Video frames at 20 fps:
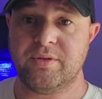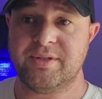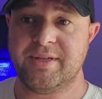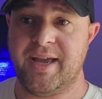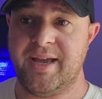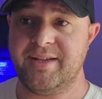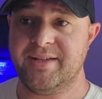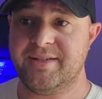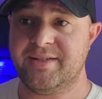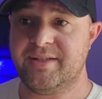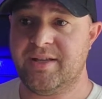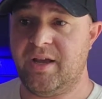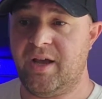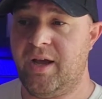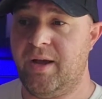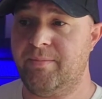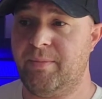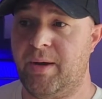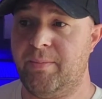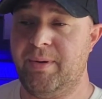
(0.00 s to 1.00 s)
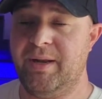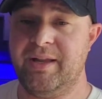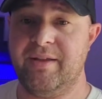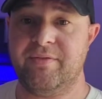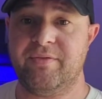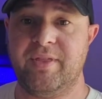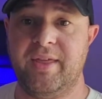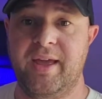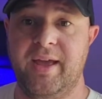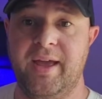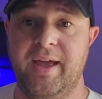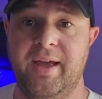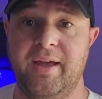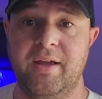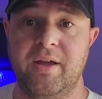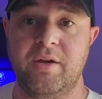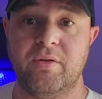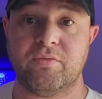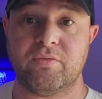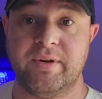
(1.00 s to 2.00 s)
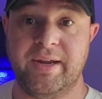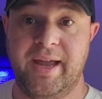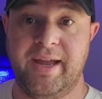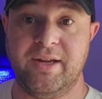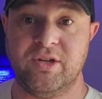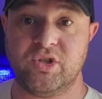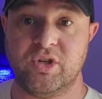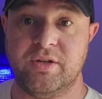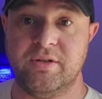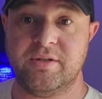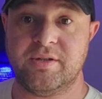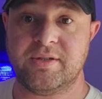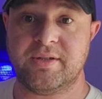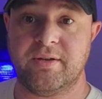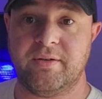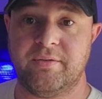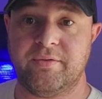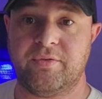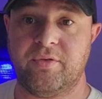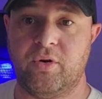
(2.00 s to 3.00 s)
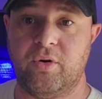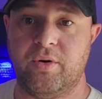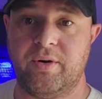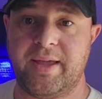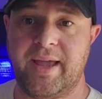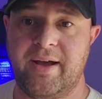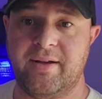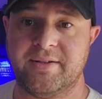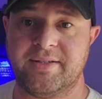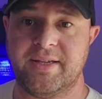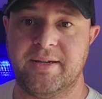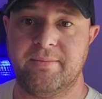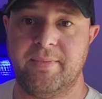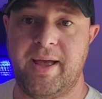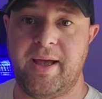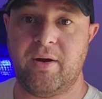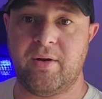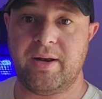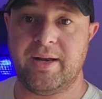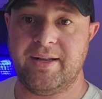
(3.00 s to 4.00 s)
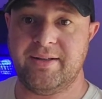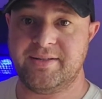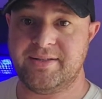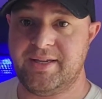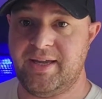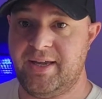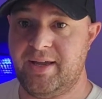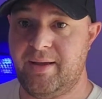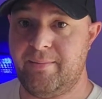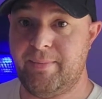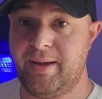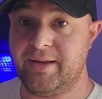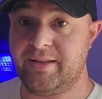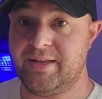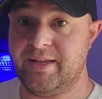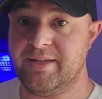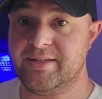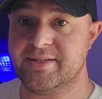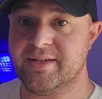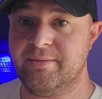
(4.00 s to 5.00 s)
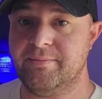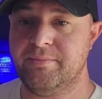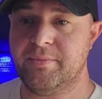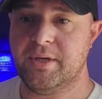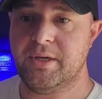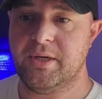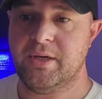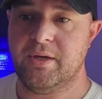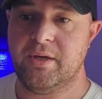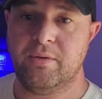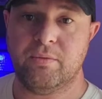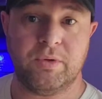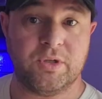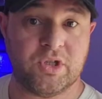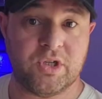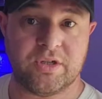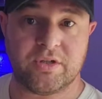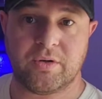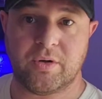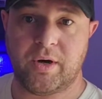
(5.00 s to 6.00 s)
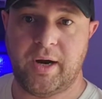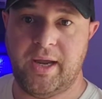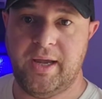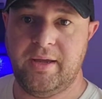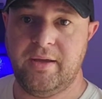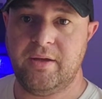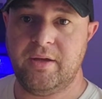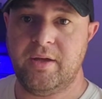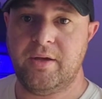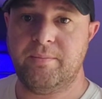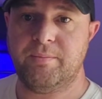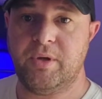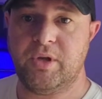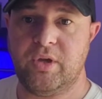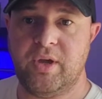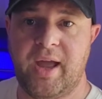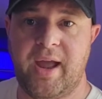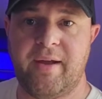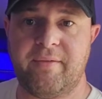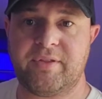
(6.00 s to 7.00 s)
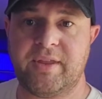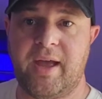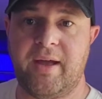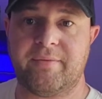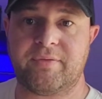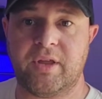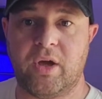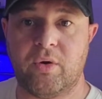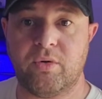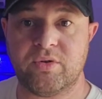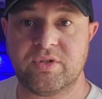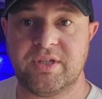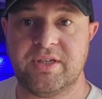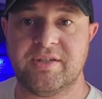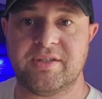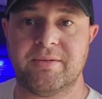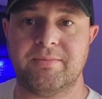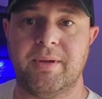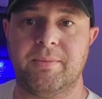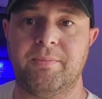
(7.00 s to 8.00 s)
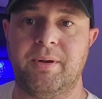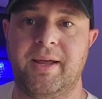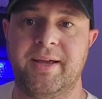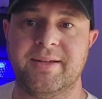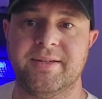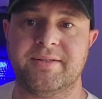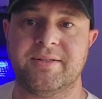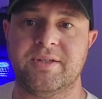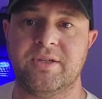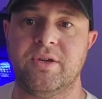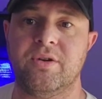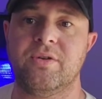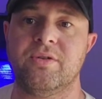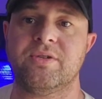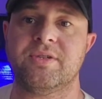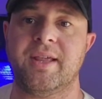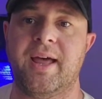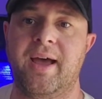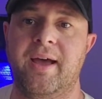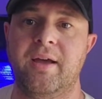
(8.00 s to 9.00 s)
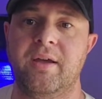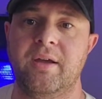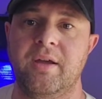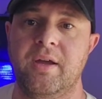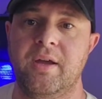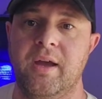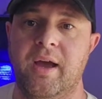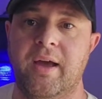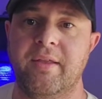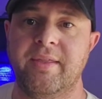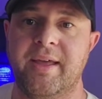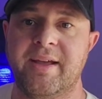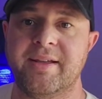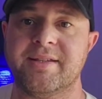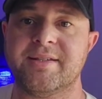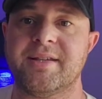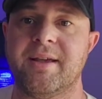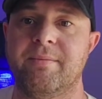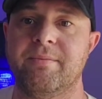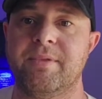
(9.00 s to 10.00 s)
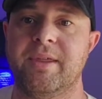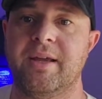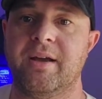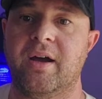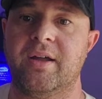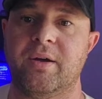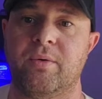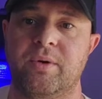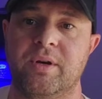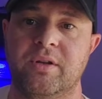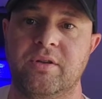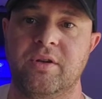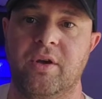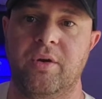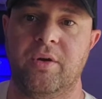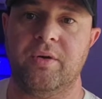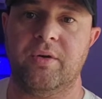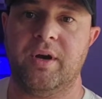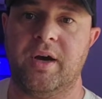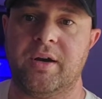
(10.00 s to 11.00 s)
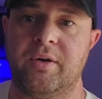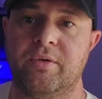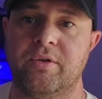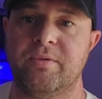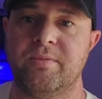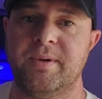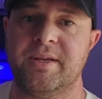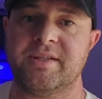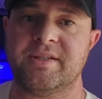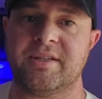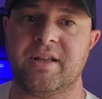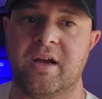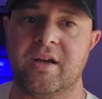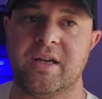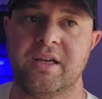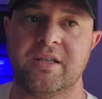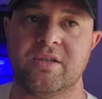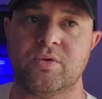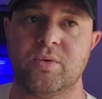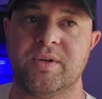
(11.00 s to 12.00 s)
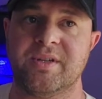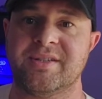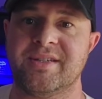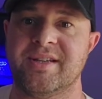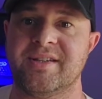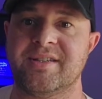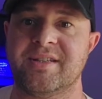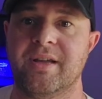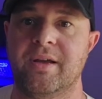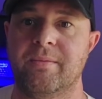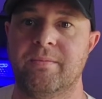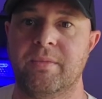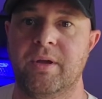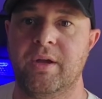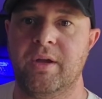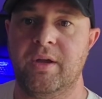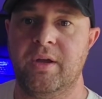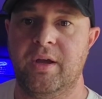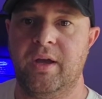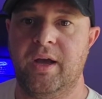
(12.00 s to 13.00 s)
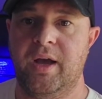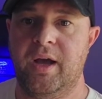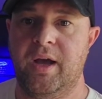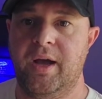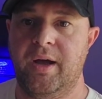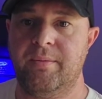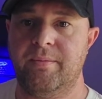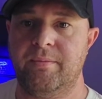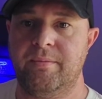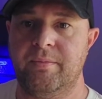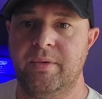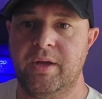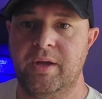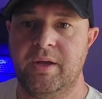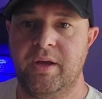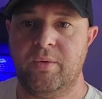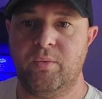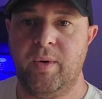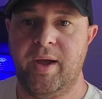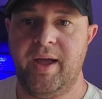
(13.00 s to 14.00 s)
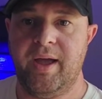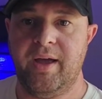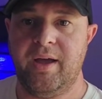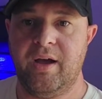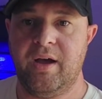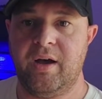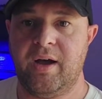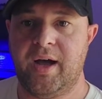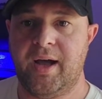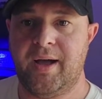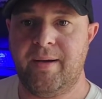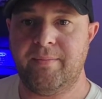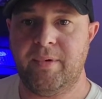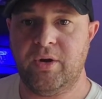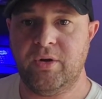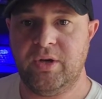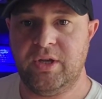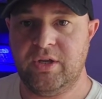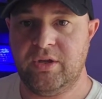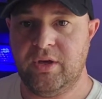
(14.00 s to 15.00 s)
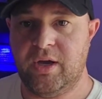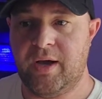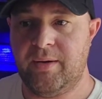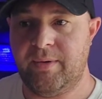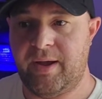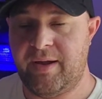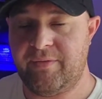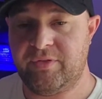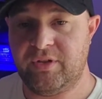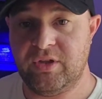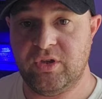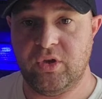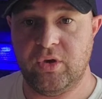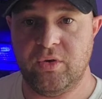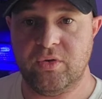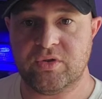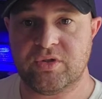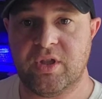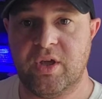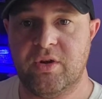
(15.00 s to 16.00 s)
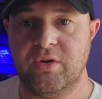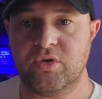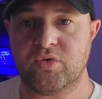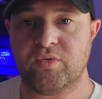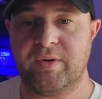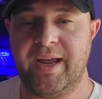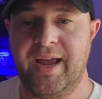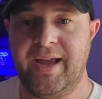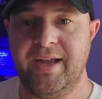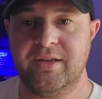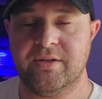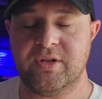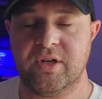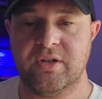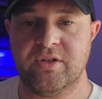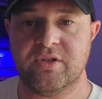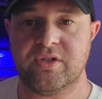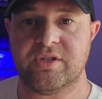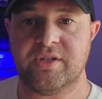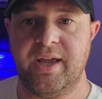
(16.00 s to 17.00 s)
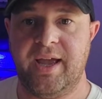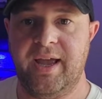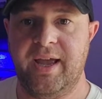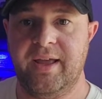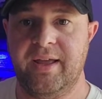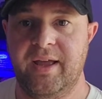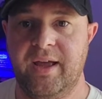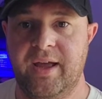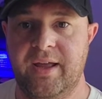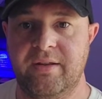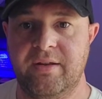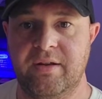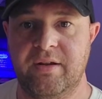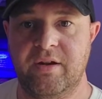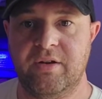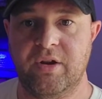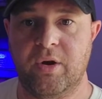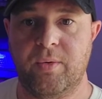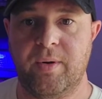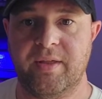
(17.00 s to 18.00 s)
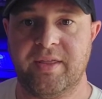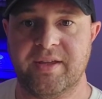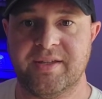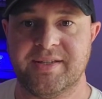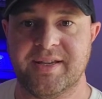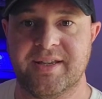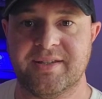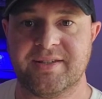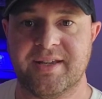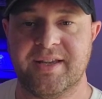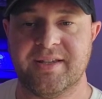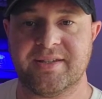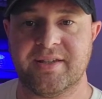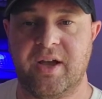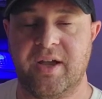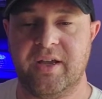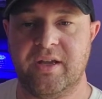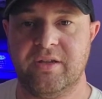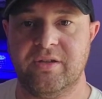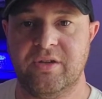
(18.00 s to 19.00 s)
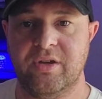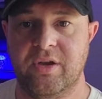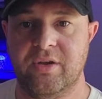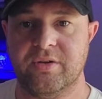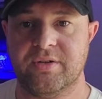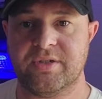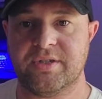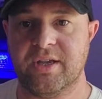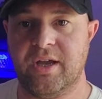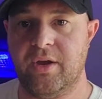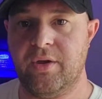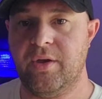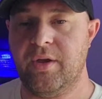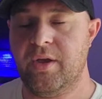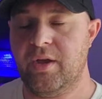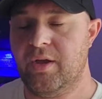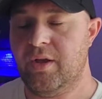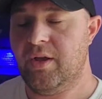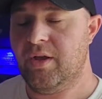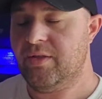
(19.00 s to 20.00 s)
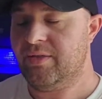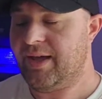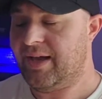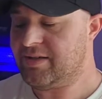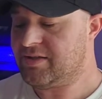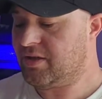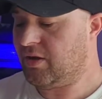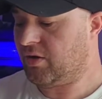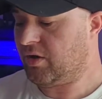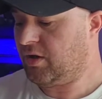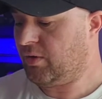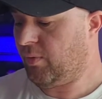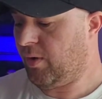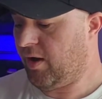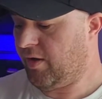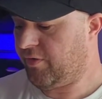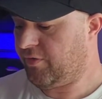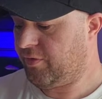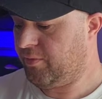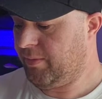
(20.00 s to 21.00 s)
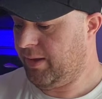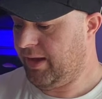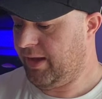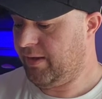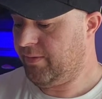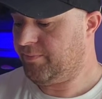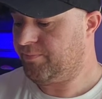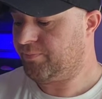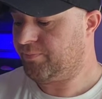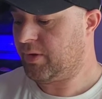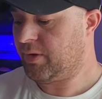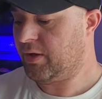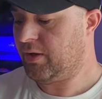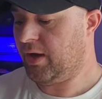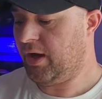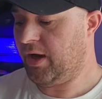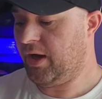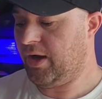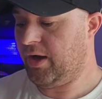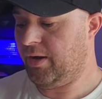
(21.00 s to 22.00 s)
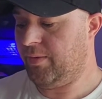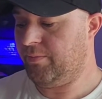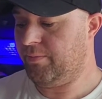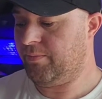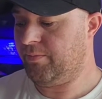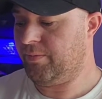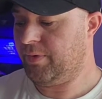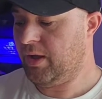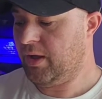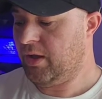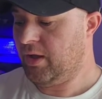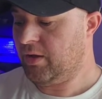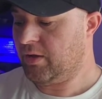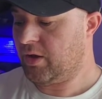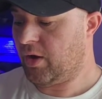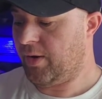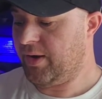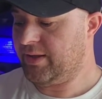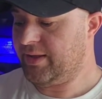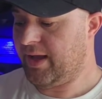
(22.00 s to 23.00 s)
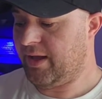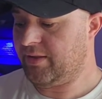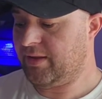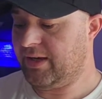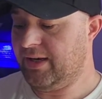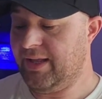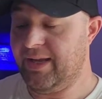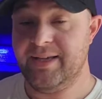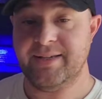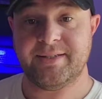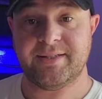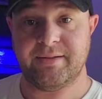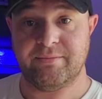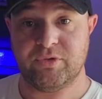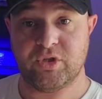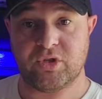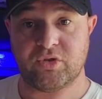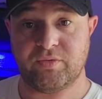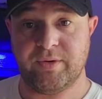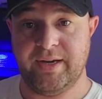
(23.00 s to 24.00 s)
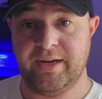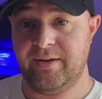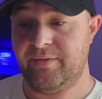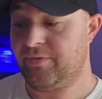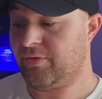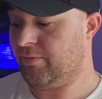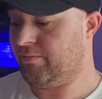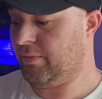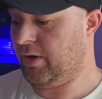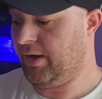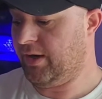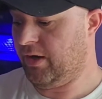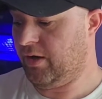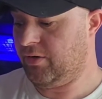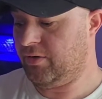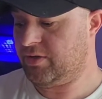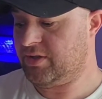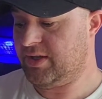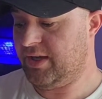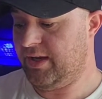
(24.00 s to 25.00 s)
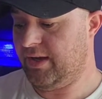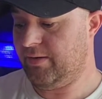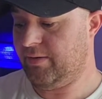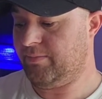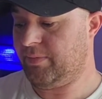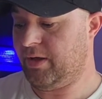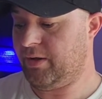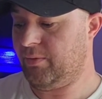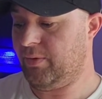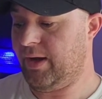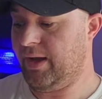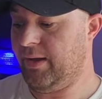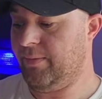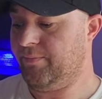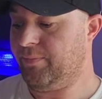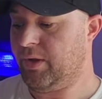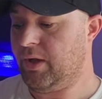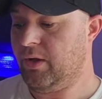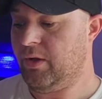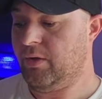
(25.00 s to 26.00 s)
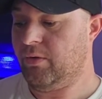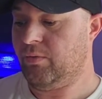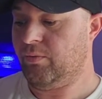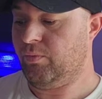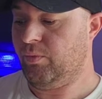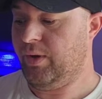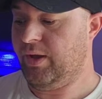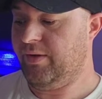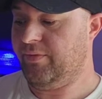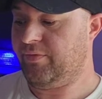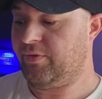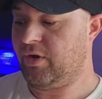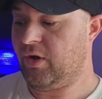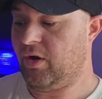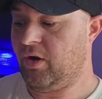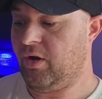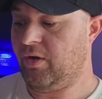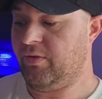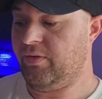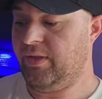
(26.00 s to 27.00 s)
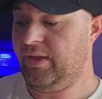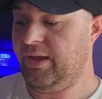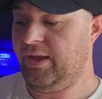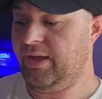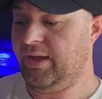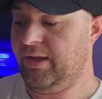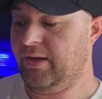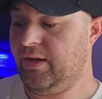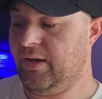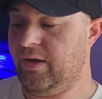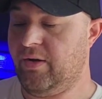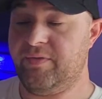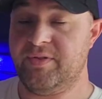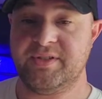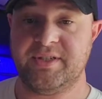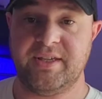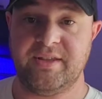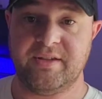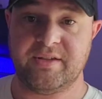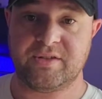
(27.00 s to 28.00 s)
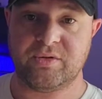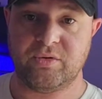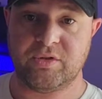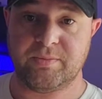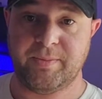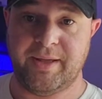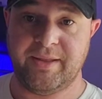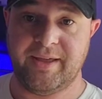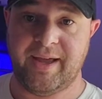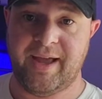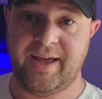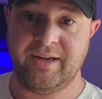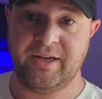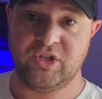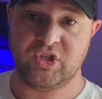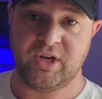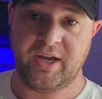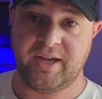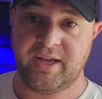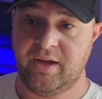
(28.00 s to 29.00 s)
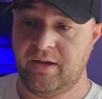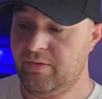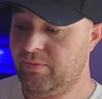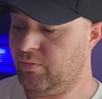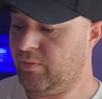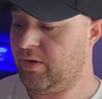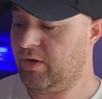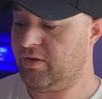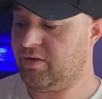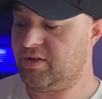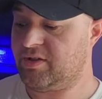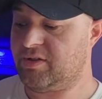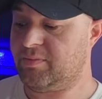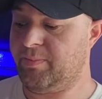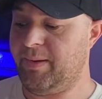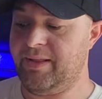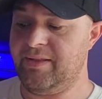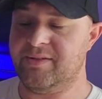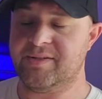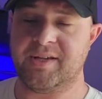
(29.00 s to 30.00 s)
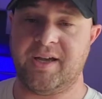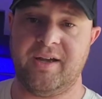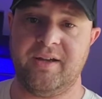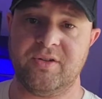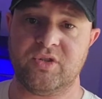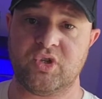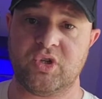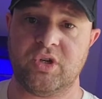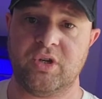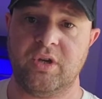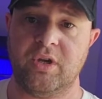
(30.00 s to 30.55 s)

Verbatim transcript: test, um, I believe, their reagents for calcium, alkalinity, and magnesium which is great, but you have to have the whole system in place to use that. And that's something I don't want to do. I don't want to be stuck into a system um, where I'm only I'm have to use those reagents and, and, no other test kits that I can use. So that's not going to work for me. Um, going down the list, I'm just reading from my notes here, by the way. We've got the, obviously they talked about the Hanna checker. We've got the SpinTouch,